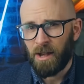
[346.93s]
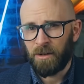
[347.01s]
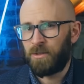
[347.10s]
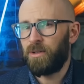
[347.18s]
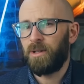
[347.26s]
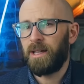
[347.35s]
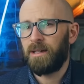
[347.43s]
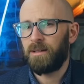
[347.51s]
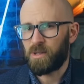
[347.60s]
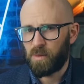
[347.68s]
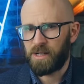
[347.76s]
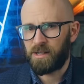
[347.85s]
drooling,
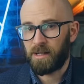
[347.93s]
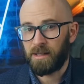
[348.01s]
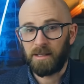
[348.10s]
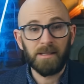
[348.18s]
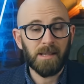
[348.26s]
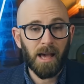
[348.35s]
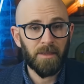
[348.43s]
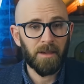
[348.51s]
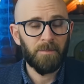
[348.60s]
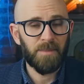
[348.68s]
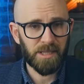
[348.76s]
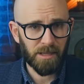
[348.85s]
twitching, and
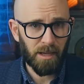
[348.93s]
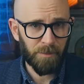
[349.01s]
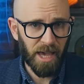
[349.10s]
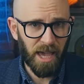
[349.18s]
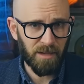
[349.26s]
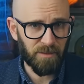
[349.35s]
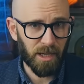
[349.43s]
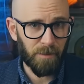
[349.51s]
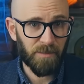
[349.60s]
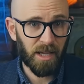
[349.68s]
other bizarre behavior.